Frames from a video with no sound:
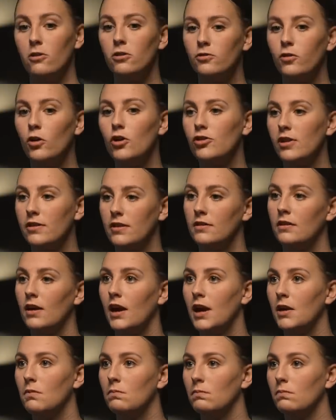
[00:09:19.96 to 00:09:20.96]
I was fortunate at the
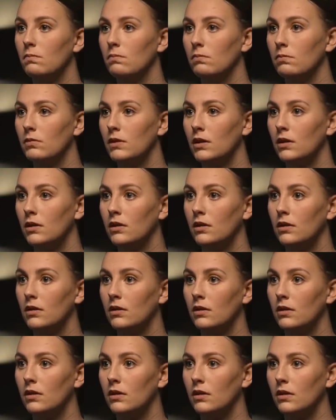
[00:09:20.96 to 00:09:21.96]
time.
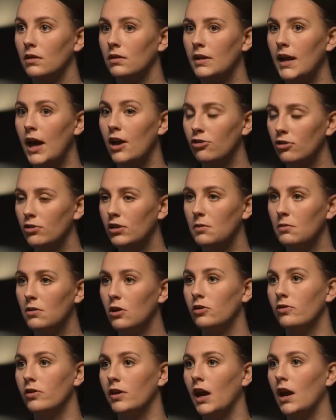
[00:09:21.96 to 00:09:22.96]
The national team
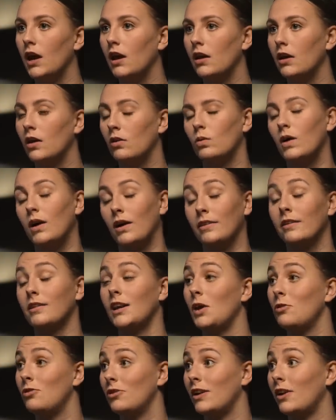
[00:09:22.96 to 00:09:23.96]
coach for Canada, well, at the
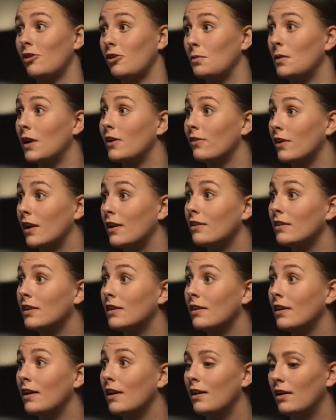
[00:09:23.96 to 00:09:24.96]
time she was actually playing for
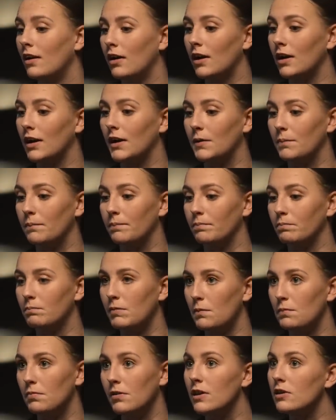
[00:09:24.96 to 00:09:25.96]
England, um,
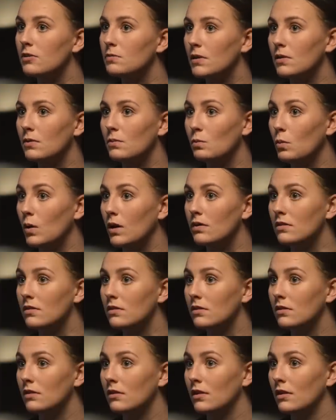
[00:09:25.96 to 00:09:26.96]
Deb Priestman,
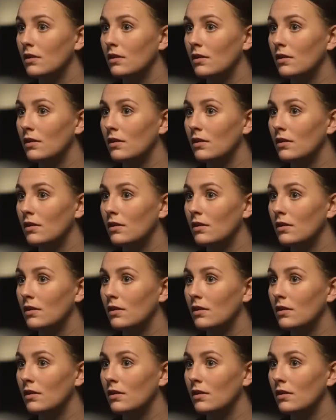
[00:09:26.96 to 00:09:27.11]
was